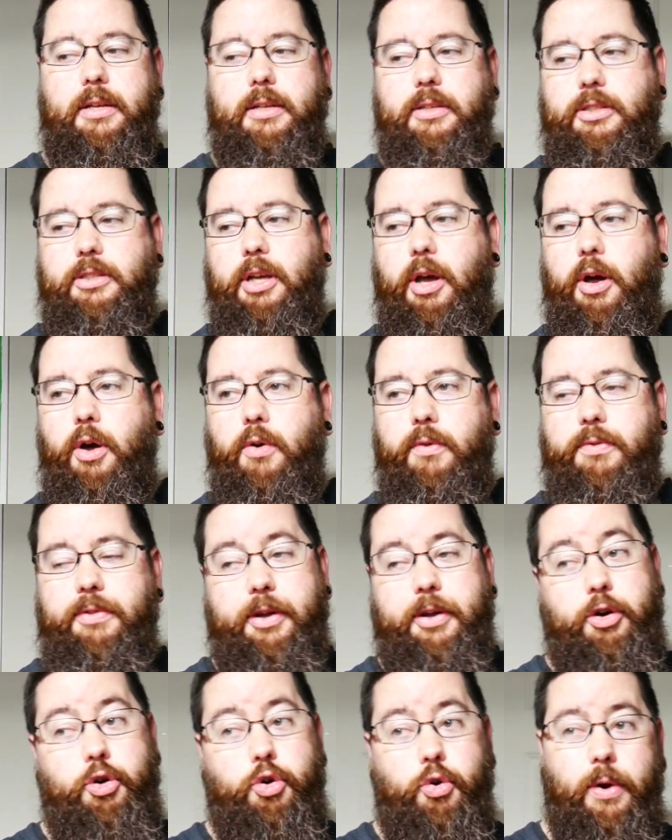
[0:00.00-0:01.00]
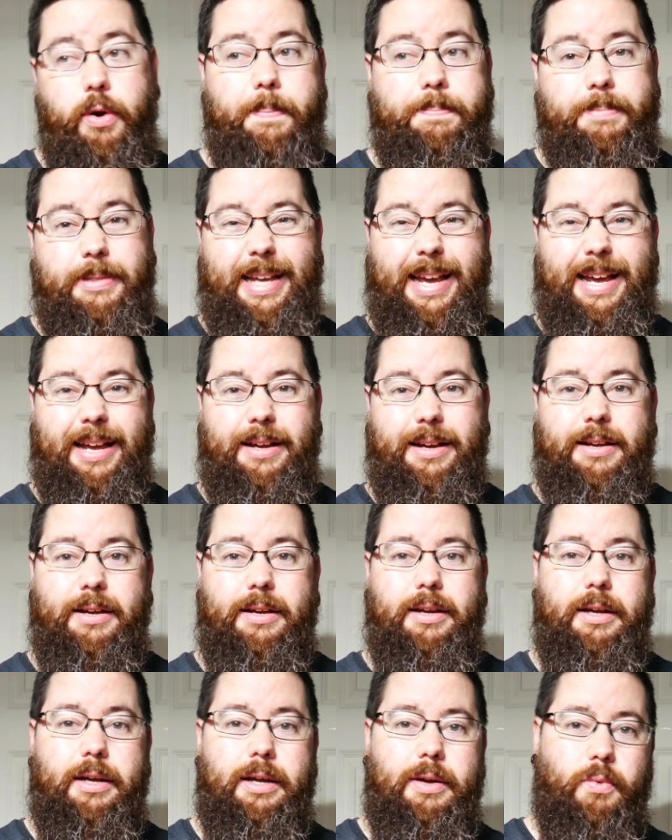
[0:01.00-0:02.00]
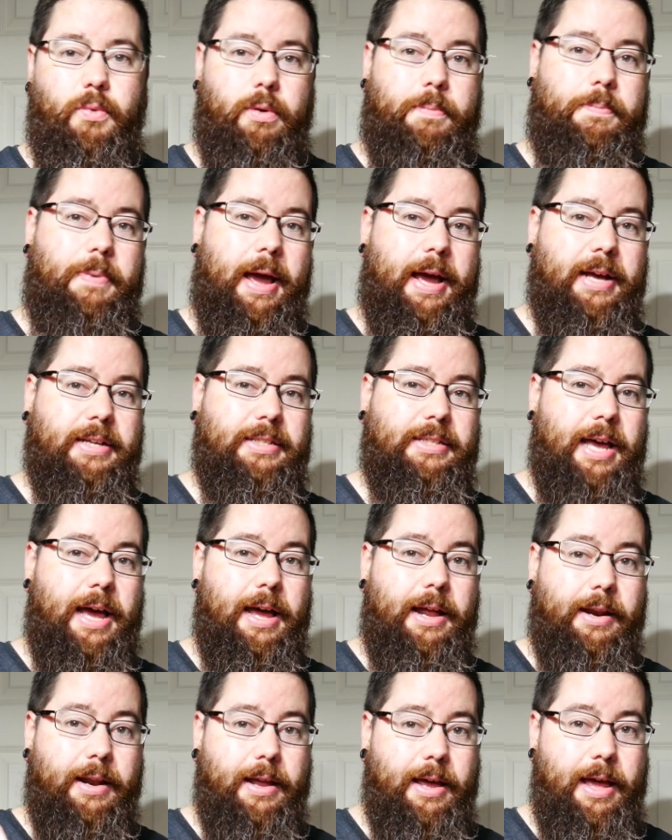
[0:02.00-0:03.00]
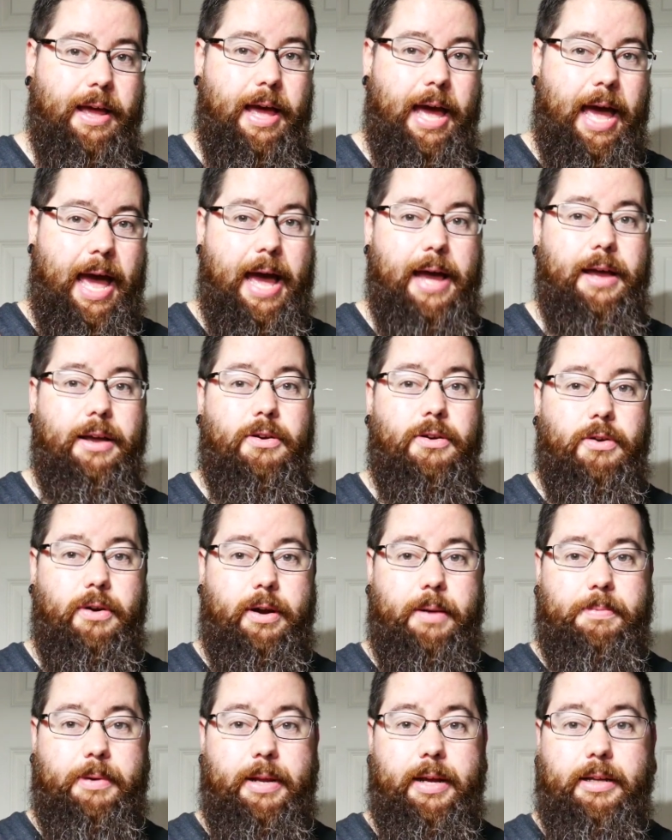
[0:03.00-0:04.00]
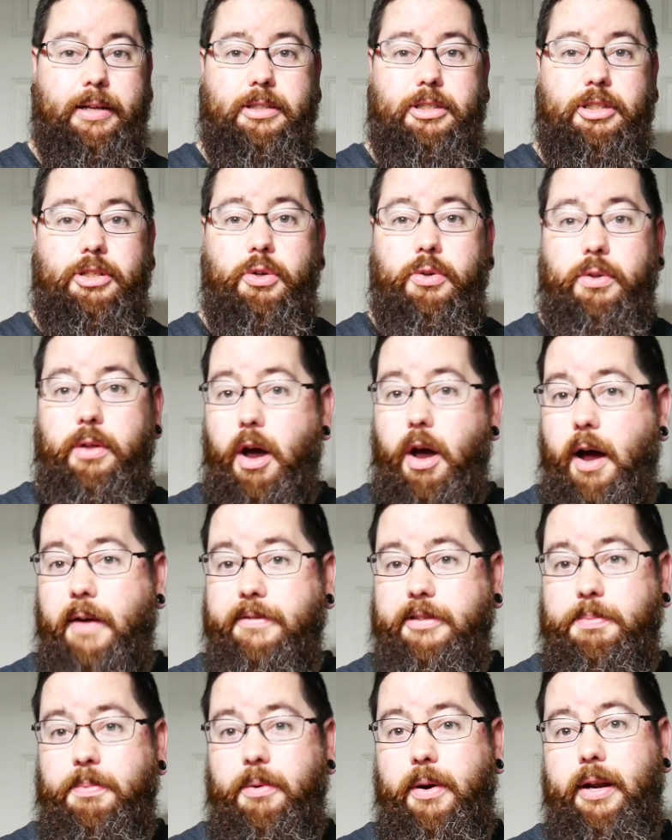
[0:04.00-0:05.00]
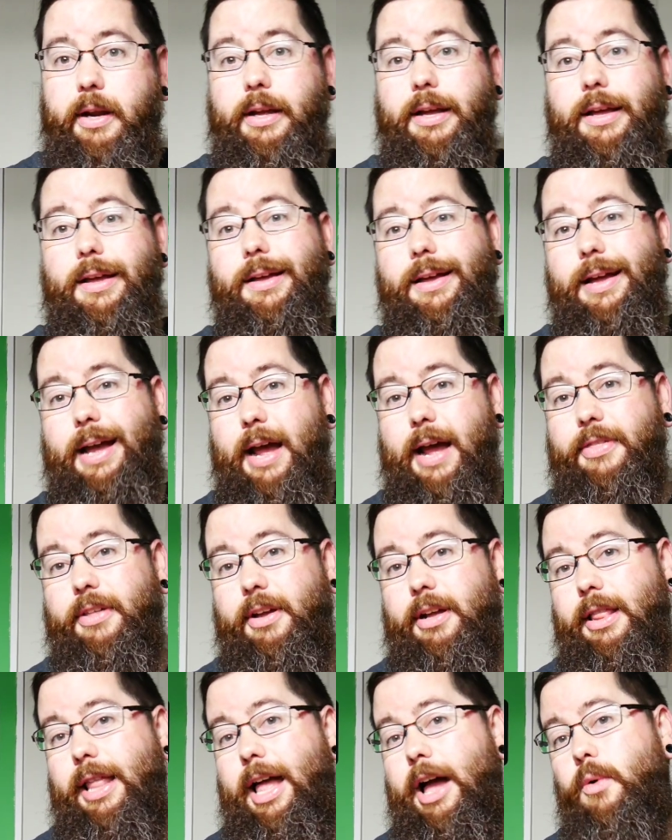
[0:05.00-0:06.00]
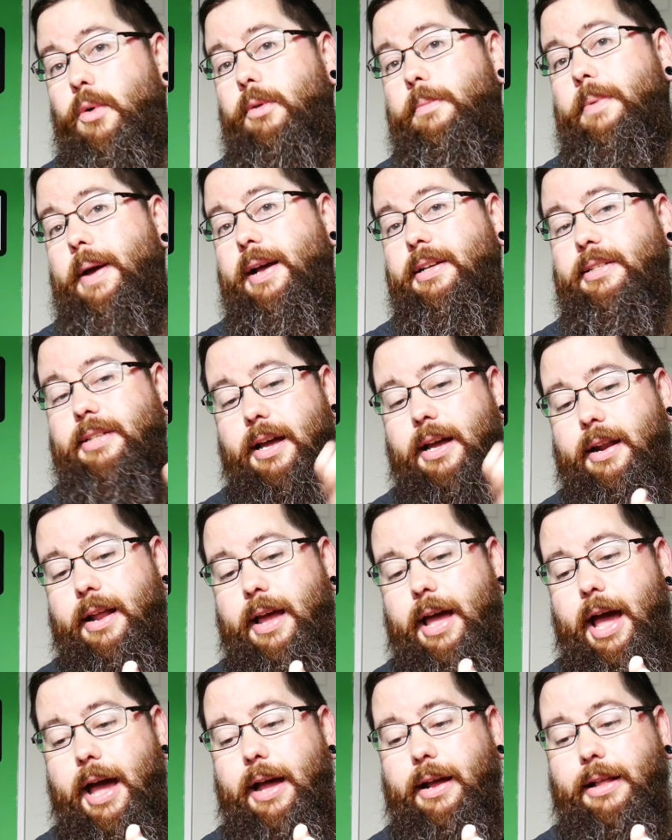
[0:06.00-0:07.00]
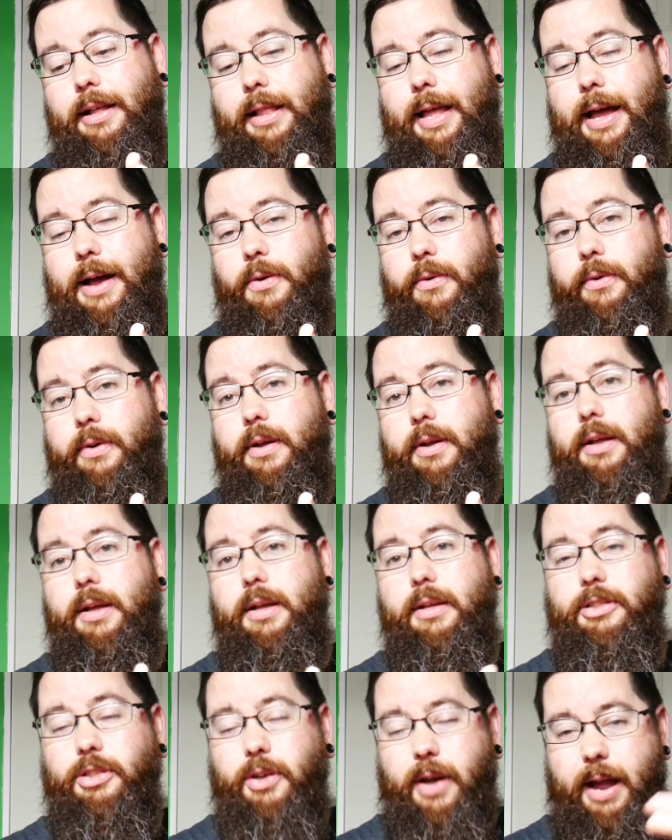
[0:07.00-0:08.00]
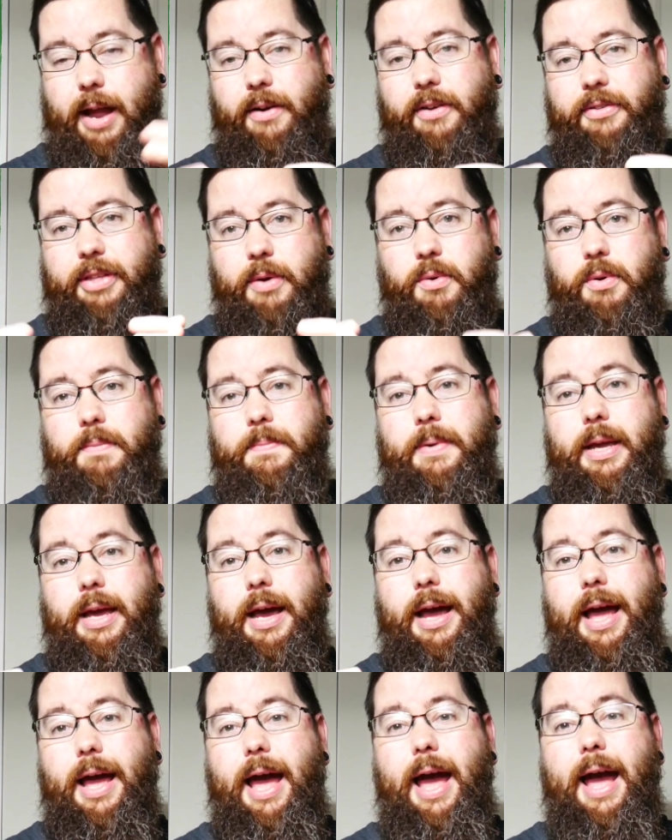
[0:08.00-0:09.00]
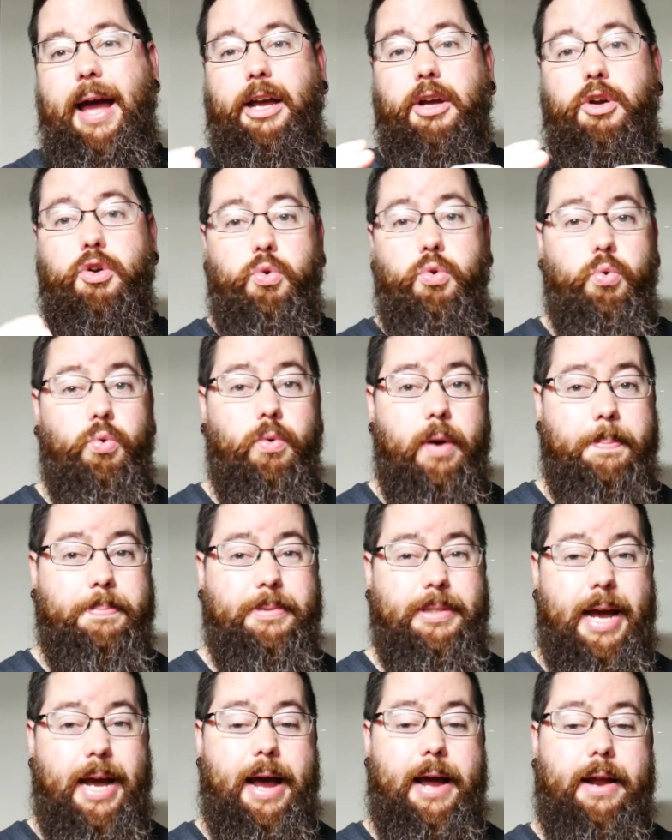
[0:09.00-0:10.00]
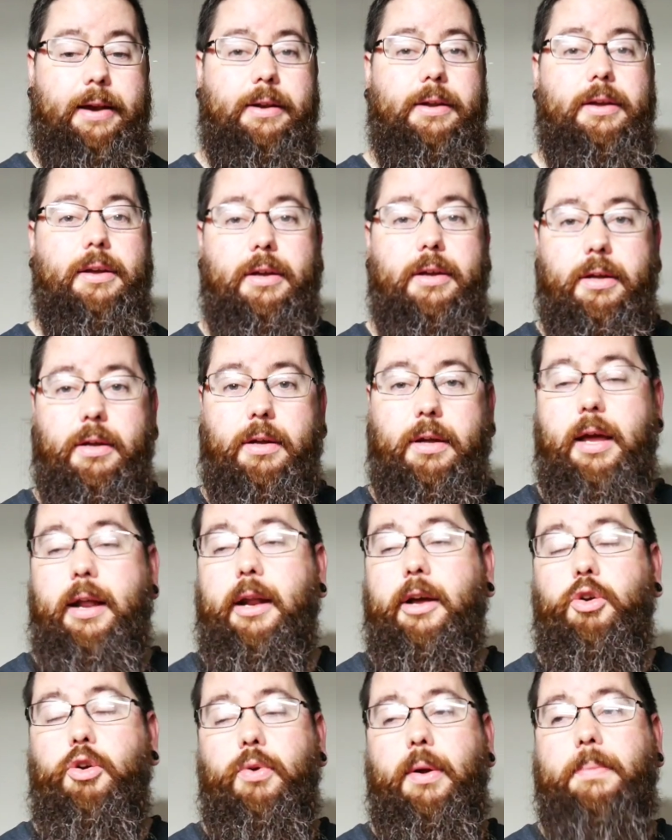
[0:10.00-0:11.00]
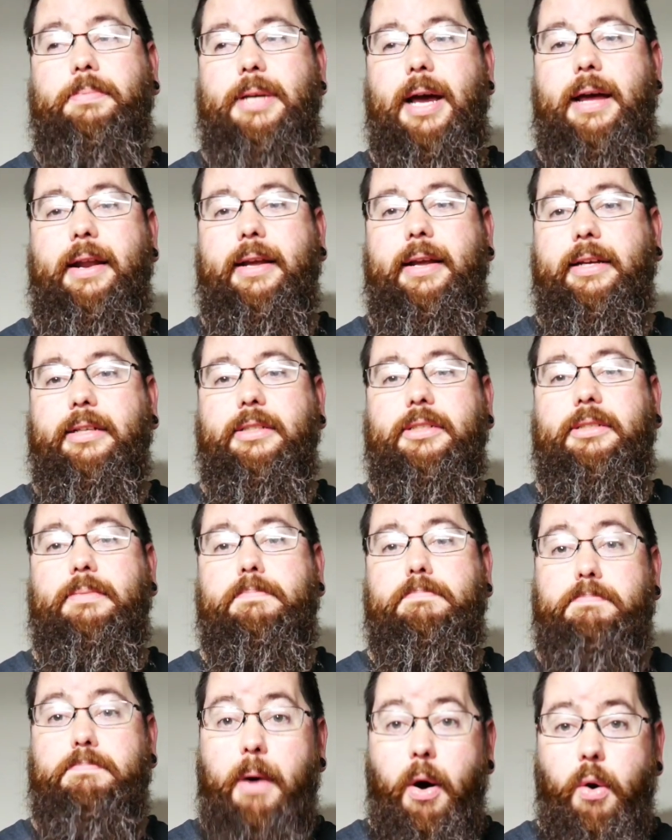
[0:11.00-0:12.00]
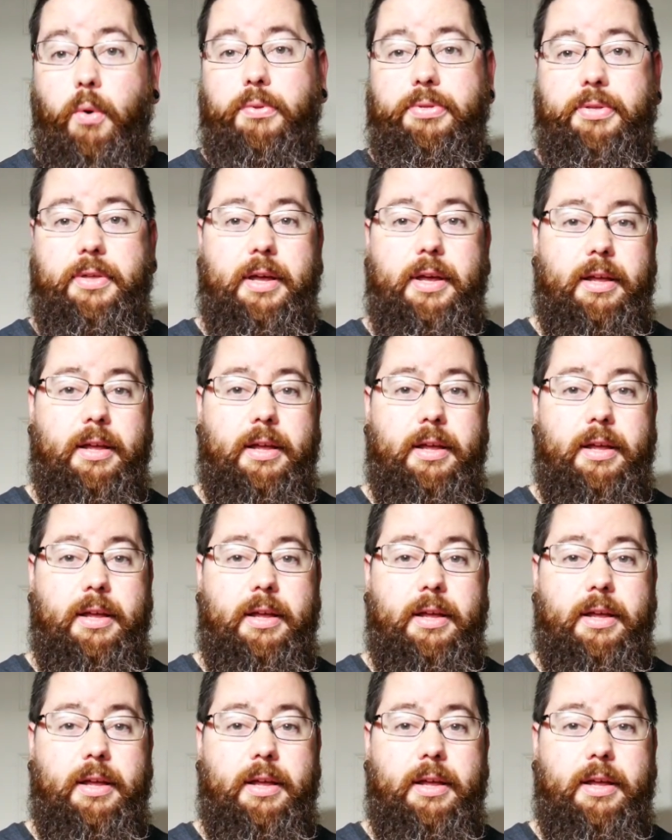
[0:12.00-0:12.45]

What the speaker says: So the cryptic would pass on het cryptic to the offspring, and the clown would pass on het clown. So everything would be a het Krypton, and a Krypton is both